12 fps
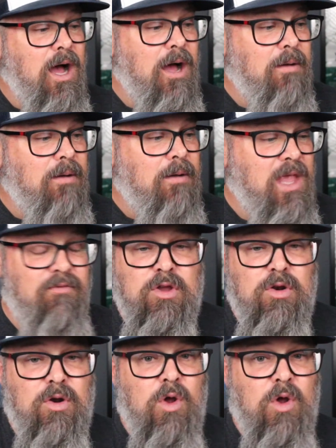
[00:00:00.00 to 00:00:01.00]
If you don't
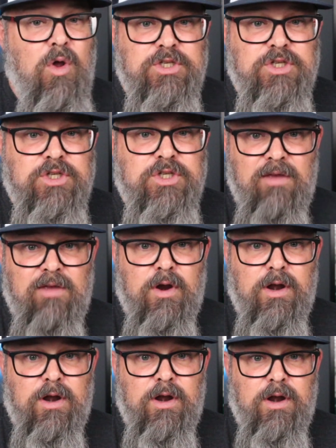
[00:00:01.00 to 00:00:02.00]
know what you're looking for in a
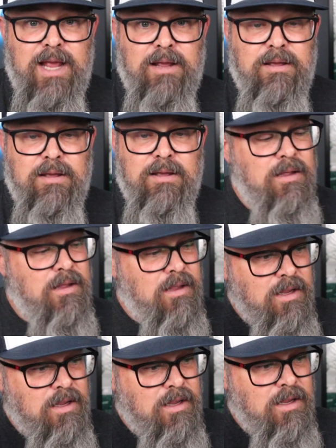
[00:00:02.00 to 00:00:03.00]
blank,
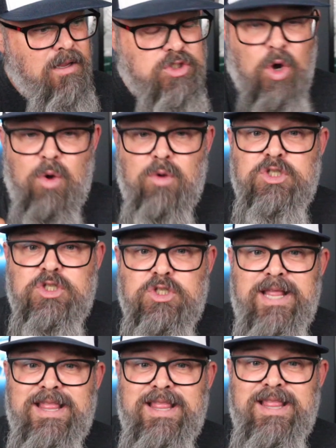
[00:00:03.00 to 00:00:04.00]
don't join
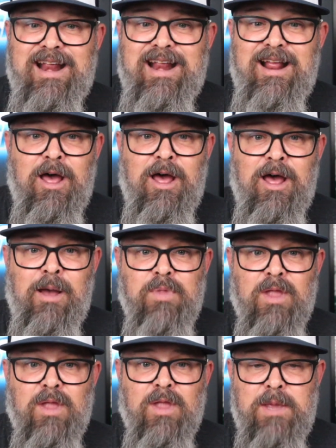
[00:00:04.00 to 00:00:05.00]
that club of
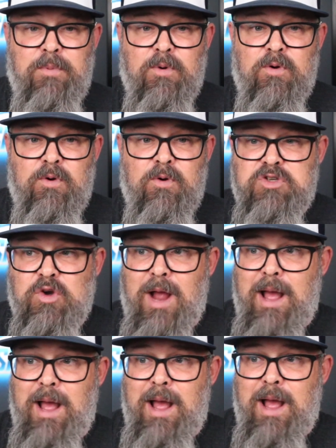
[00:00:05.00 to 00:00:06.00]
people who have dropped
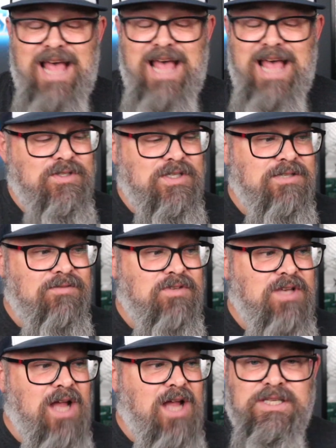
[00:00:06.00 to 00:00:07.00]
thousands of
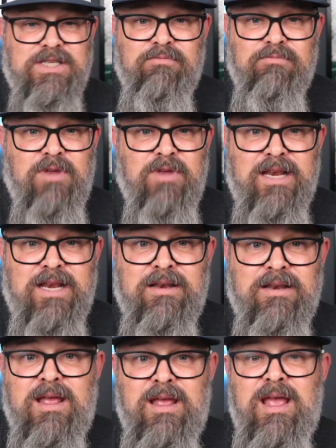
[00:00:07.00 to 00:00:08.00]
dollars
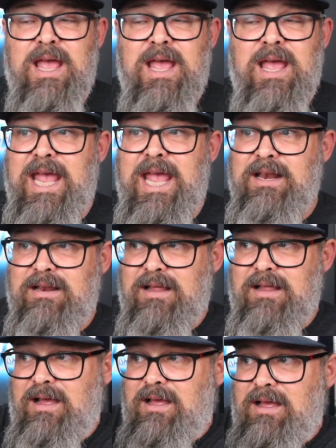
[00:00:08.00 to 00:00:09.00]
in
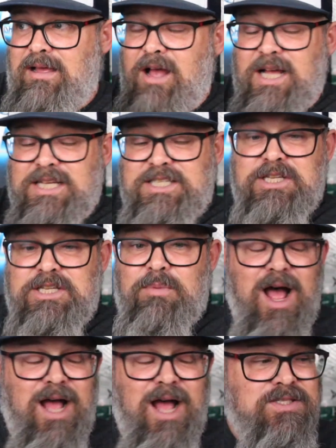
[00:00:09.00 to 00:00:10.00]
custom
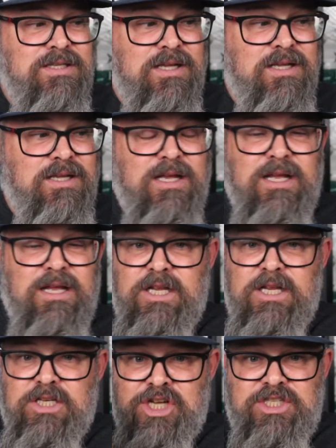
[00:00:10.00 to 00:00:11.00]
rods
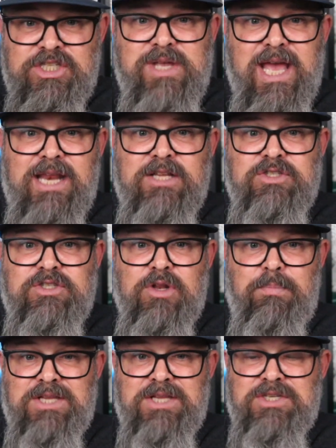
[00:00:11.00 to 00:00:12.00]
just to get it to the beach
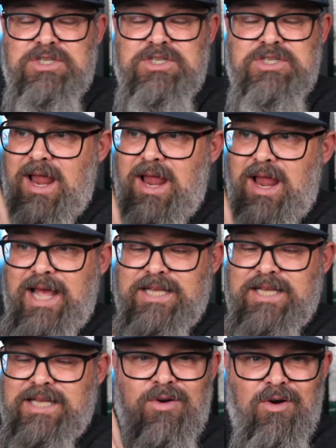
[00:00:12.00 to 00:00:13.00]
and realize,
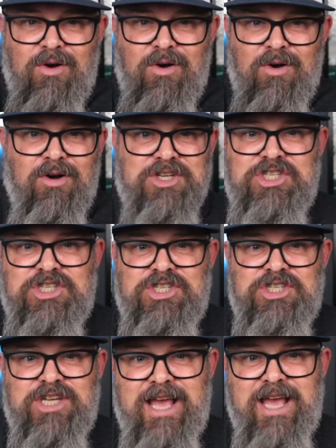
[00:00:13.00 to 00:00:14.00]
oh,
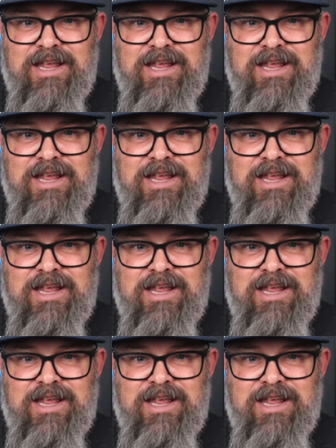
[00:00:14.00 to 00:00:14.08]
shitty